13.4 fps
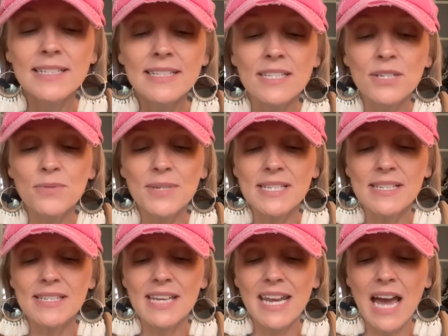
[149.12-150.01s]
Teresa
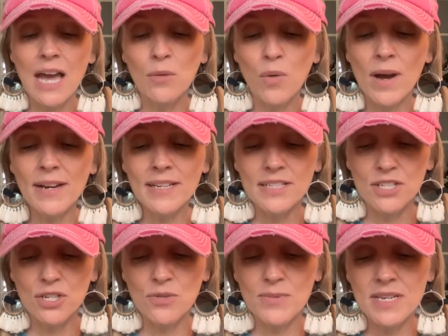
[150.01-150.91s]
said, I wanted
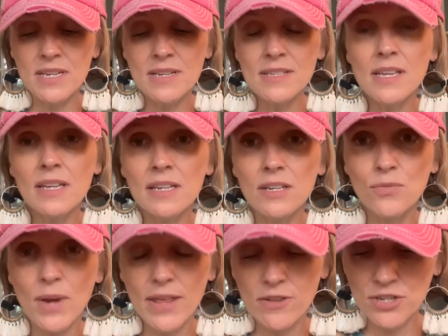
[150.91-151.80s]
to, but he said he'd
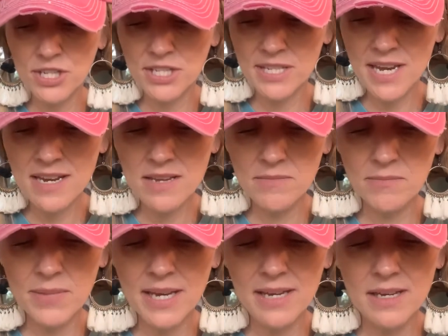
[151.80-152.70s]
rather stay in
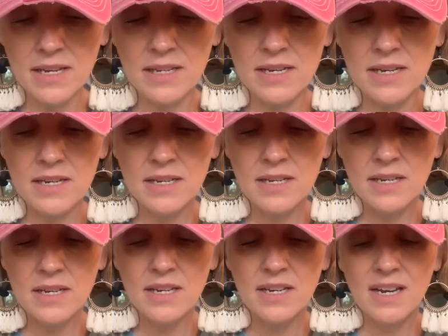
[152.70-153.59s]
bed.
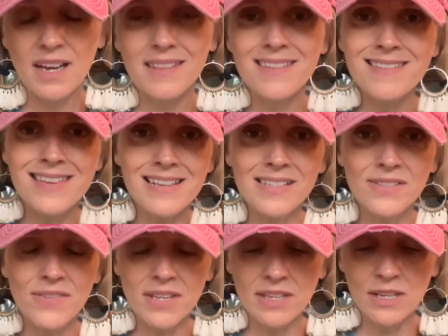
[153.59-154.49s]
I think he's
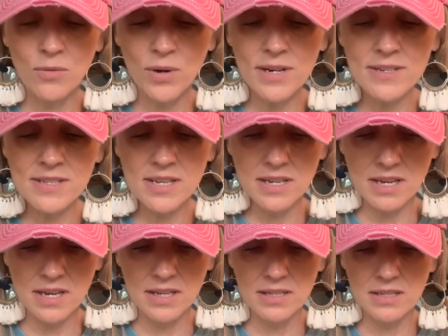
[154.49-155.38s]
feeling worse
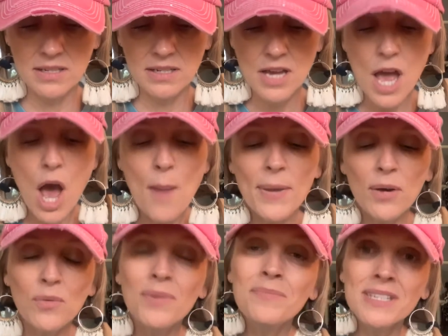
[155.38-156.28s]
again.
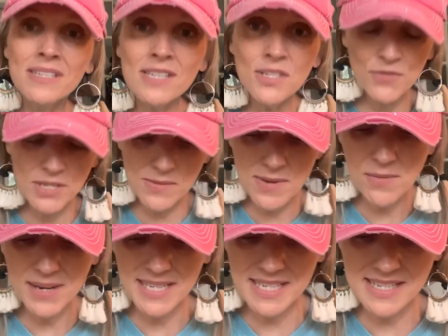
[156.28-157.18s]
But when Mrs. Frisby
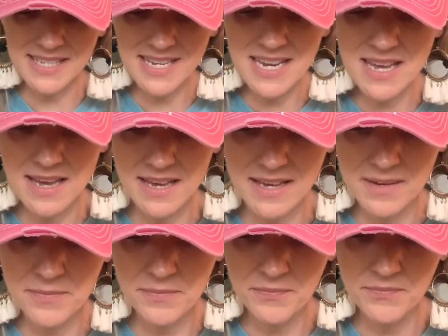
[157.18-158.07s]
went to see
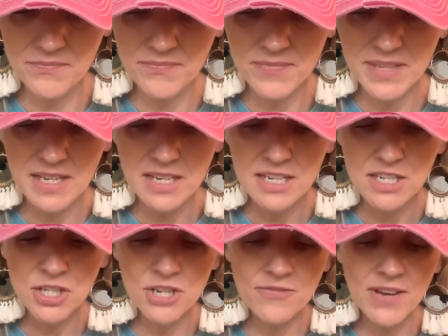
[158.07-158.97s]
him,
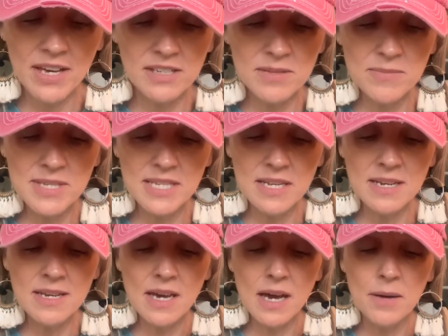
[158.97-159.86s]
she found him
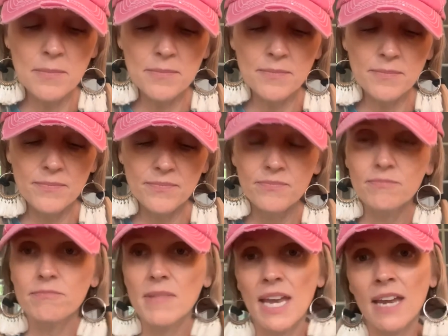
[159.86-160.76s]
sitting up
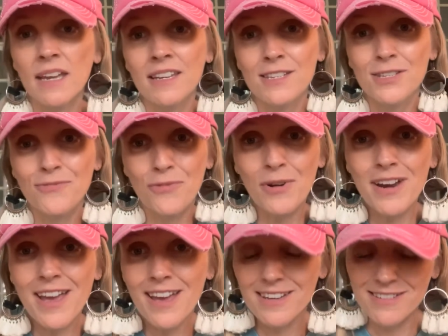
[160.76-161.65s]
and his
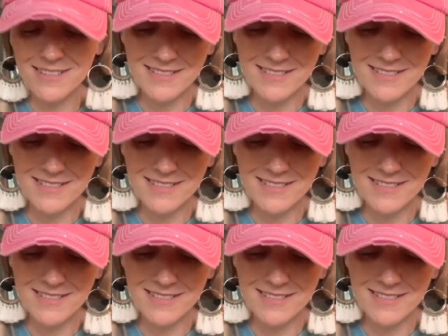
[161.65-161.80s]
forehead